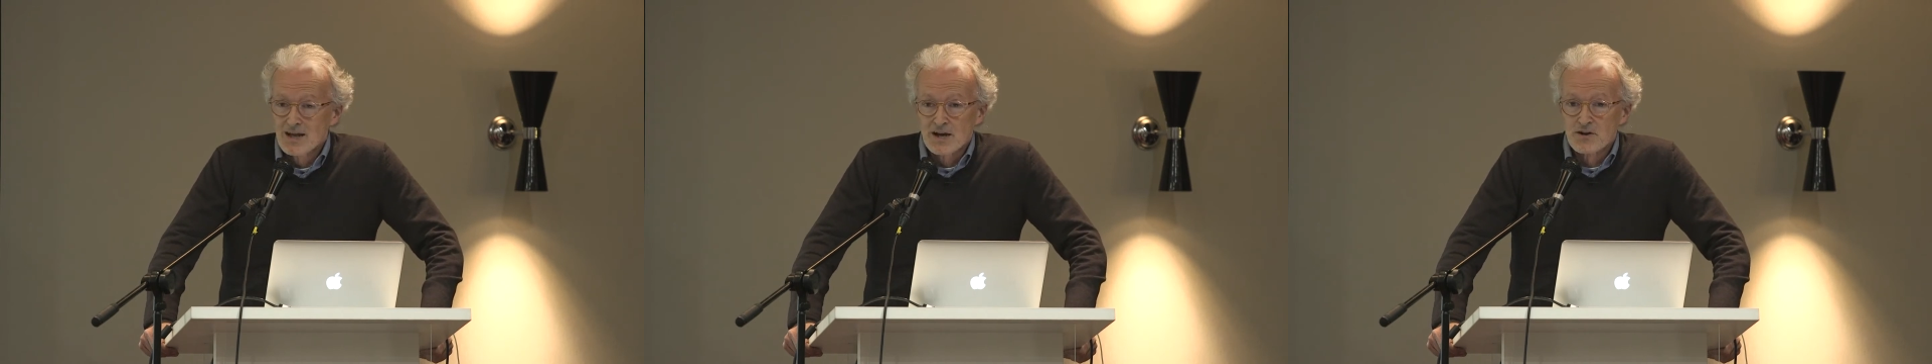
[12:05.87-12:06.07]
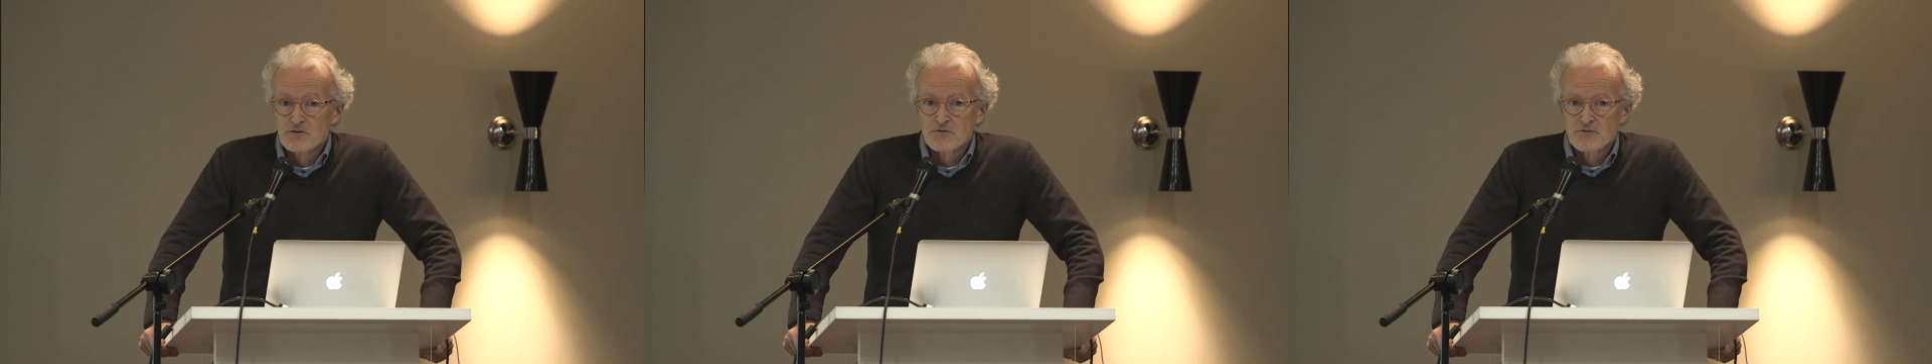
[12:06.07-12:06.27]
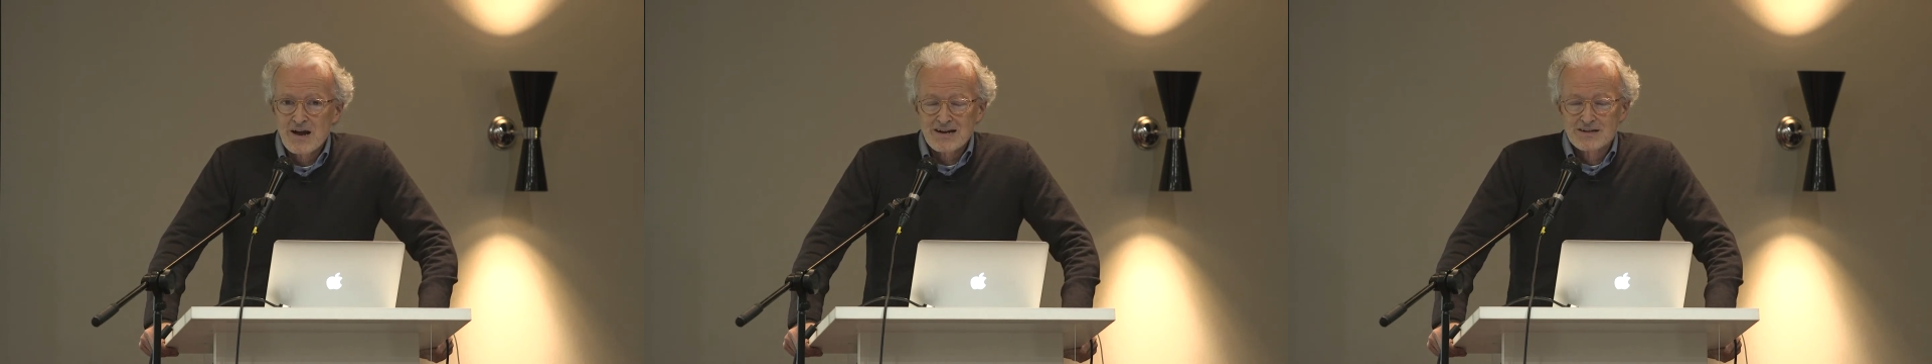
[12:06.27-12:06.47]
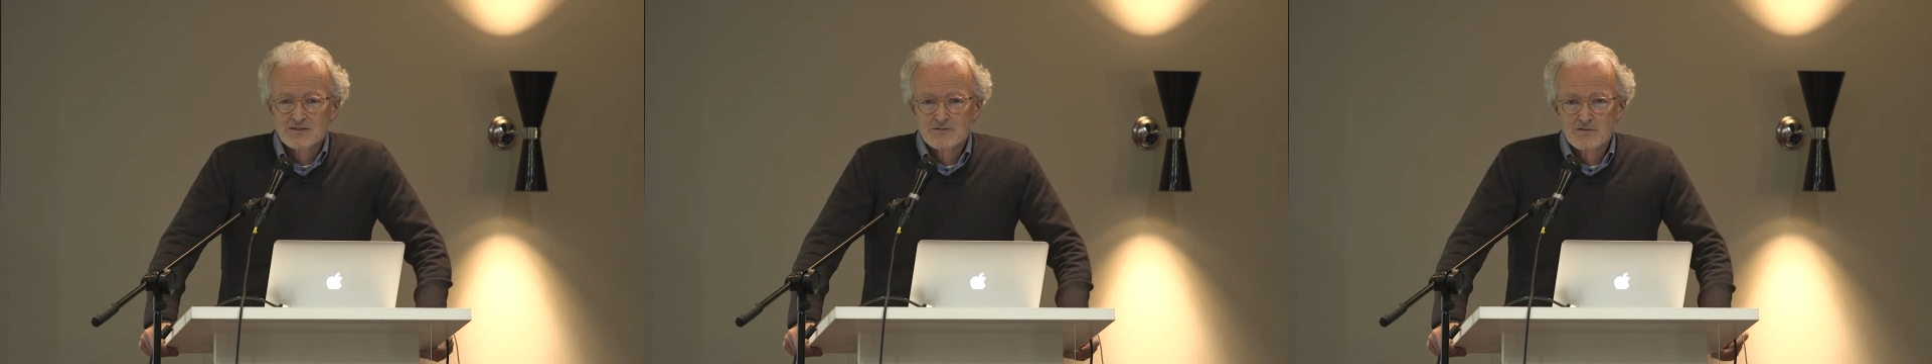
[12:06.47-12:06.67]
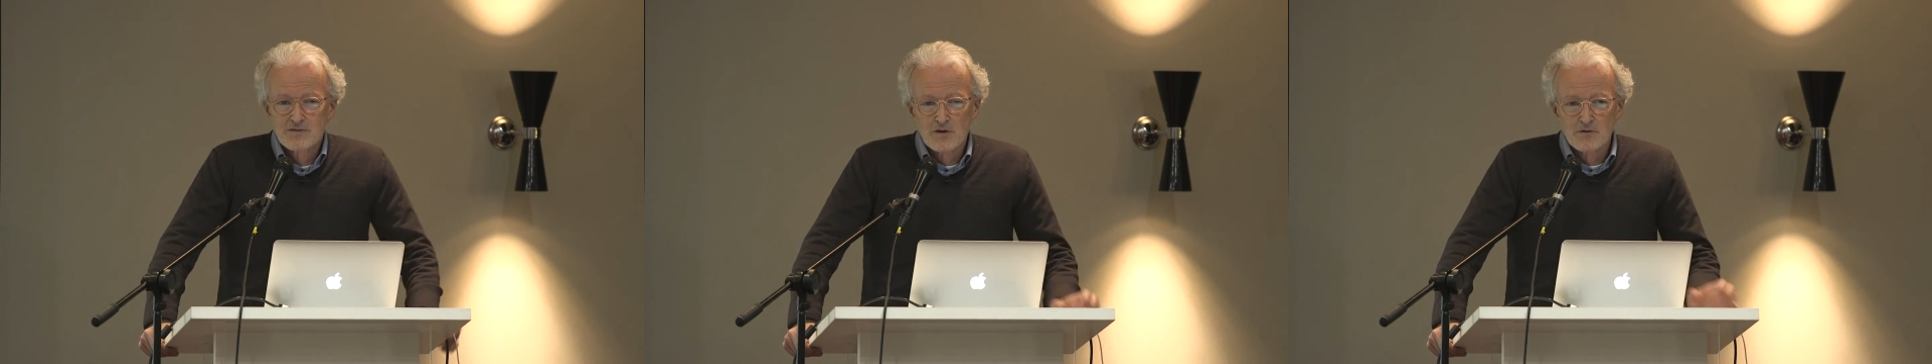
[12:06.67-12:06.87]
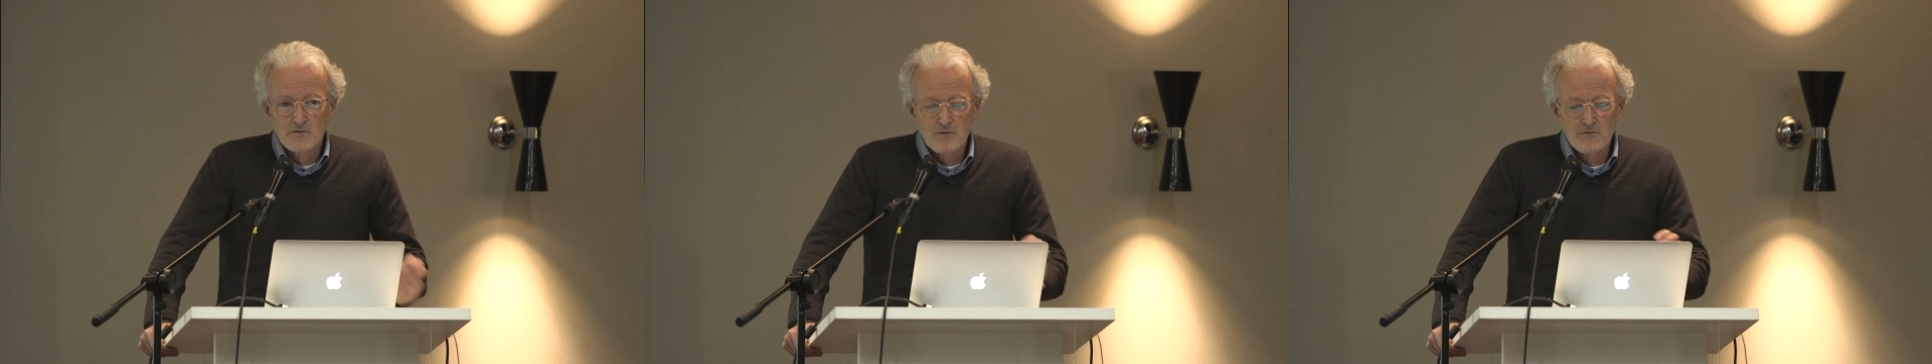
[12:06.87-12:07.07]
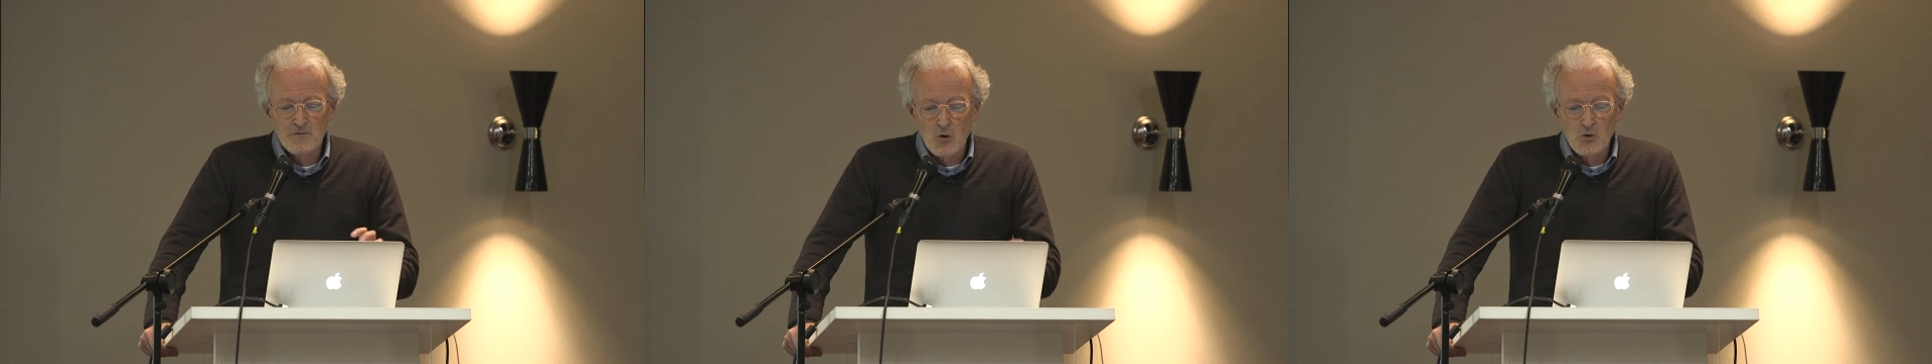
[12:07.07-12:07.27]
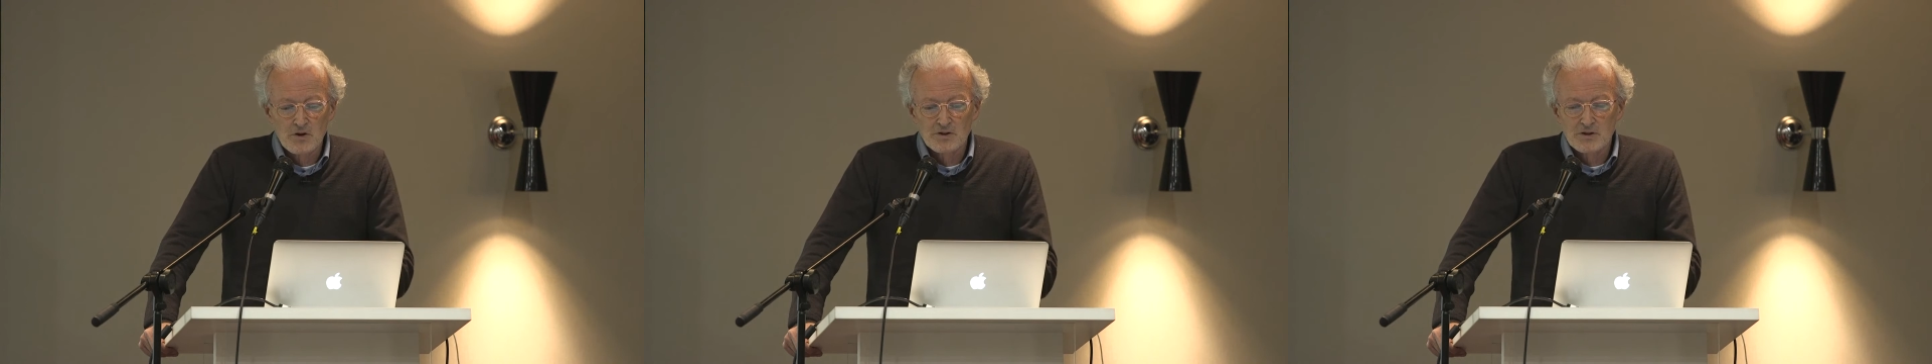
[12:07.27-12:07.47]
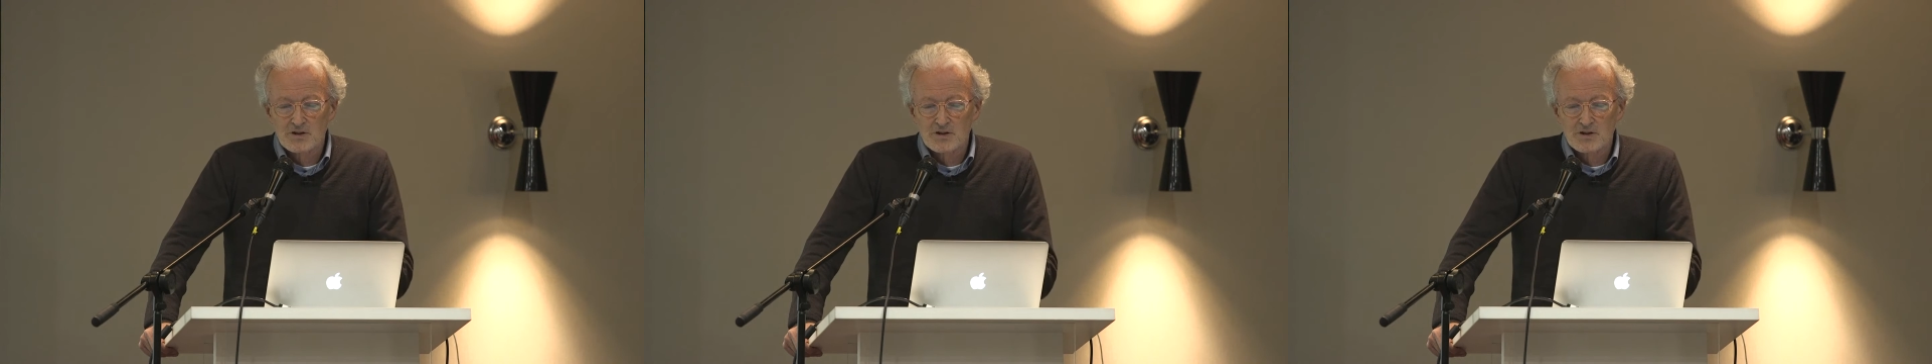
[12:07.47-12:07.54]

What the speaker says: And in fact, the focus